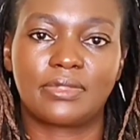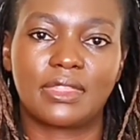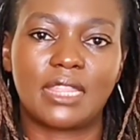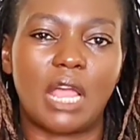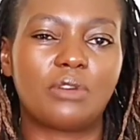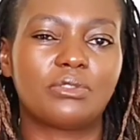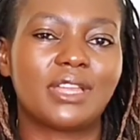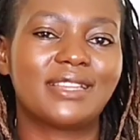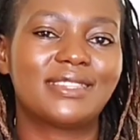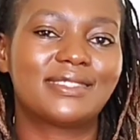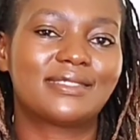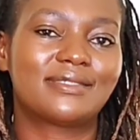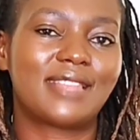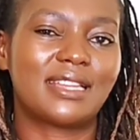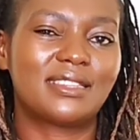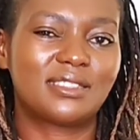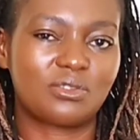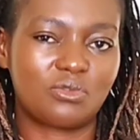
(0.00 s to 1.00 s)
Now
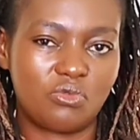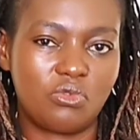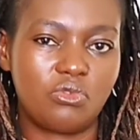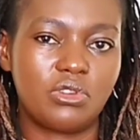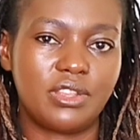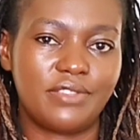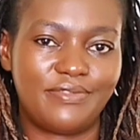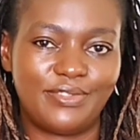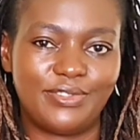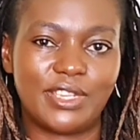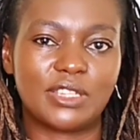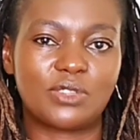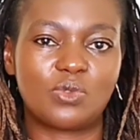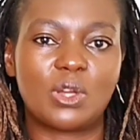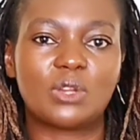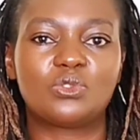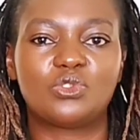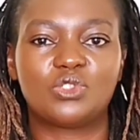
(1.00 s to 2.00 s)
that's good if you
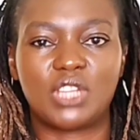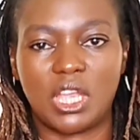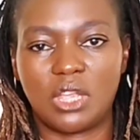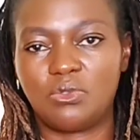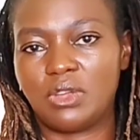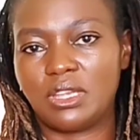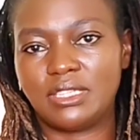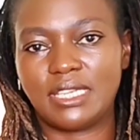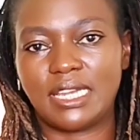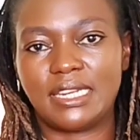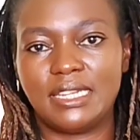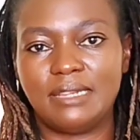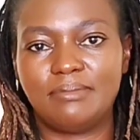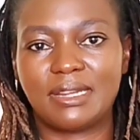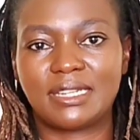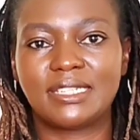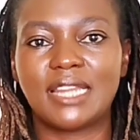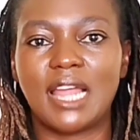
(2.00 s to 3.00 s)
just want to share your journey.
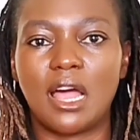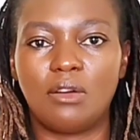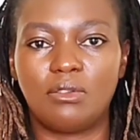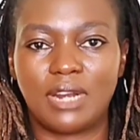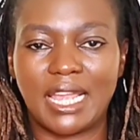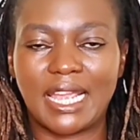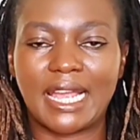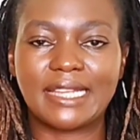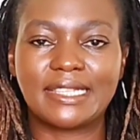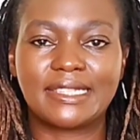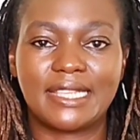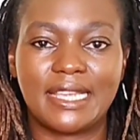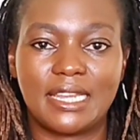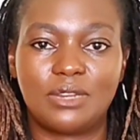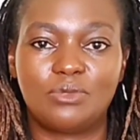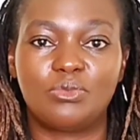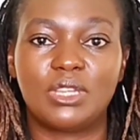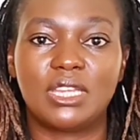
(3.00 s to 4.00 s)
But now, like I
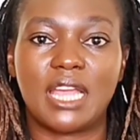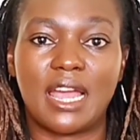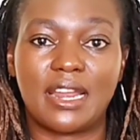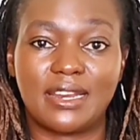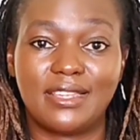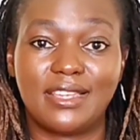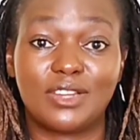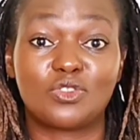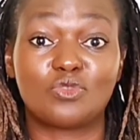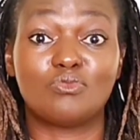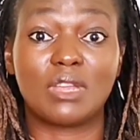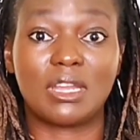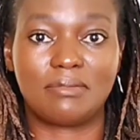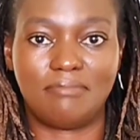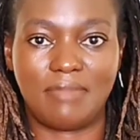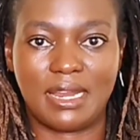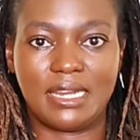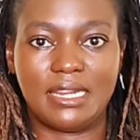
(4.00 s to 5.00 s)
said, we are here to
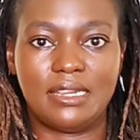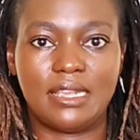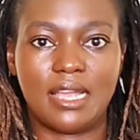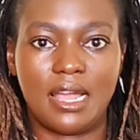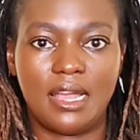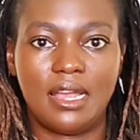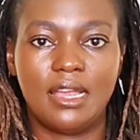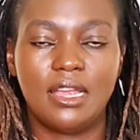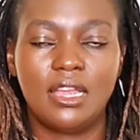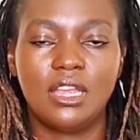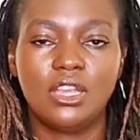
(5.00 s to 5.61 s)
make money, yeah.